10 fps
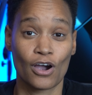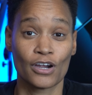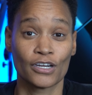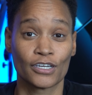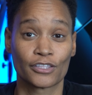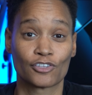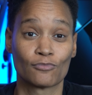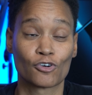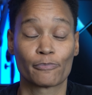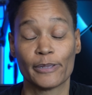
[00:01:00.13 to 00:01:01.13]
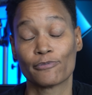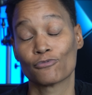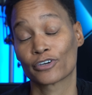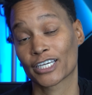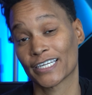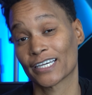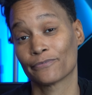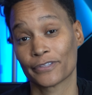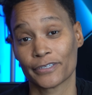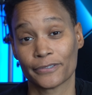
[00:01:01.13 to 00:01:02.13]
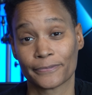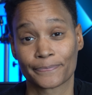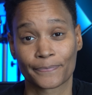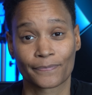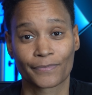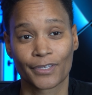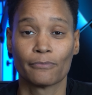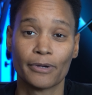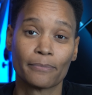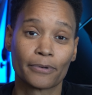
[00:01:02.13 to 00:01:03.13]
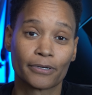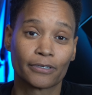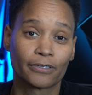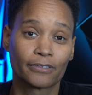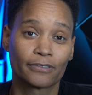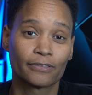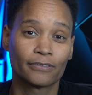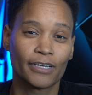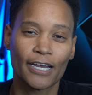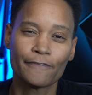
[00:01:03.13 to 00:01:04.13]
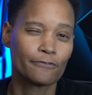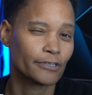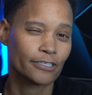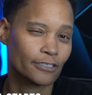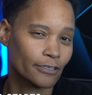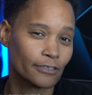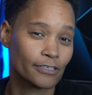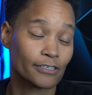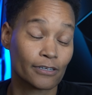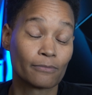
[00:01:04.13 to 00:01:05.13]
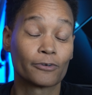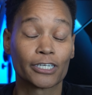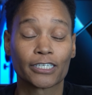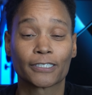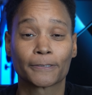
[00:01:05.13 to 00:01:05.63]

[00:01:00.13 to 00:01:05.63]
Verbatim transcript: are, the more people will connect with you. Remember, everyone starts somewhere.